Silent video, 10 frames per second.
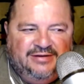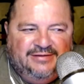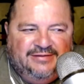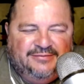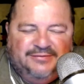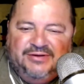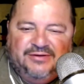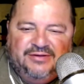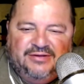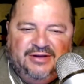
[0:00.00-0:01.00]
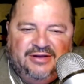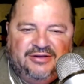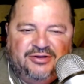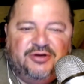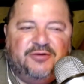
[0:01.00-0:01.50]
well,
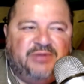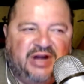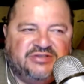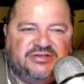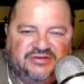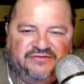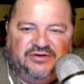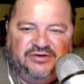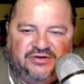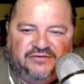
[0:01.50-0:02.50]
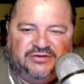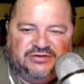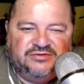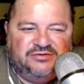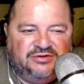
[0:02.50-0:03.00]
there are branches of our
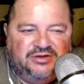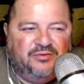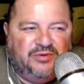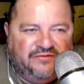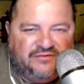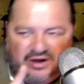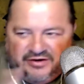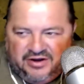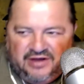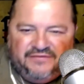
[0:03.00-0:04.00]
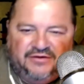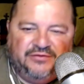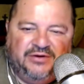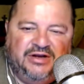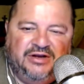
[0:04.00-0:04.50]
universe that we've gone off and
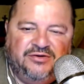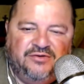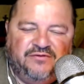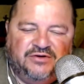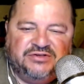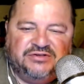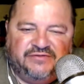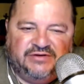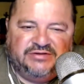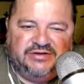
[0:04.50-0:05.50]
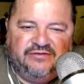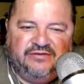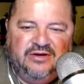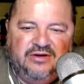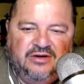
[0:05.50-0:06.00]
created new versions of ourselves.
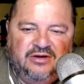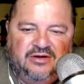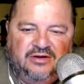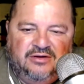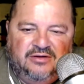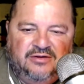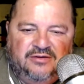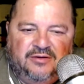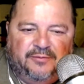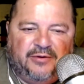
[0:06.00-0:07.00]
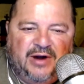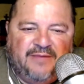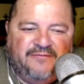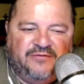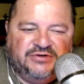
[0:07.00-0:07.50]
The prime
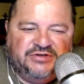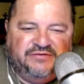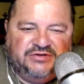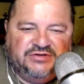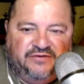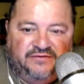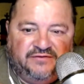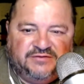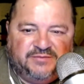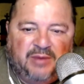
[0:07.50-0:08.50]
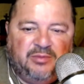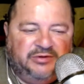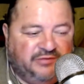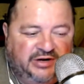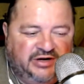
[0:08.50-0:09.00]
version of yourself is probably
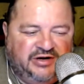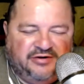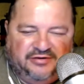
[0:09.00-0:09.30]
right here.